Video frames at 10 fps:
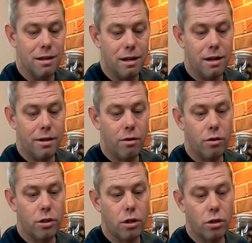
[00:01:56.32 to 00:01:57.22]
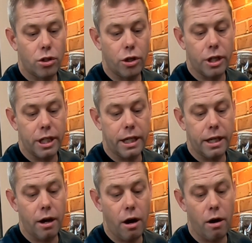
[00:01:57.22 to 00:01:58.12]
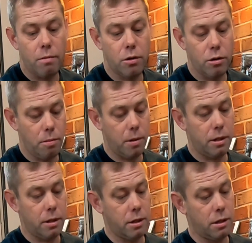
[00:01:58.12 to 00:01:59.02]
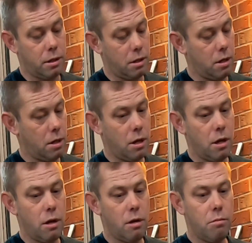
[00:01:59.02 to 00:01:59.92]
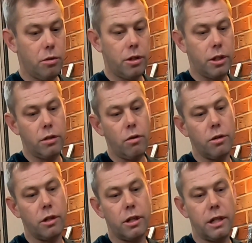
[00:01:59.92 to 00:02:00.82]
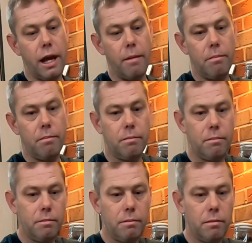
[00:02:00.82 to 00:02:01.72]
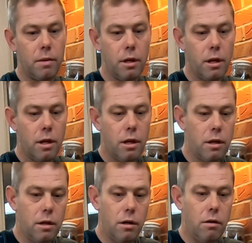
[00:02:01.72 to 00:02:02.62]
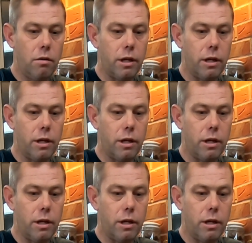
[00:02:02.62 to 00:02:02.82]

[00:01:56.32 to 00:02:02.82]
Nice sturdy arm cup. But the design of the stem, I like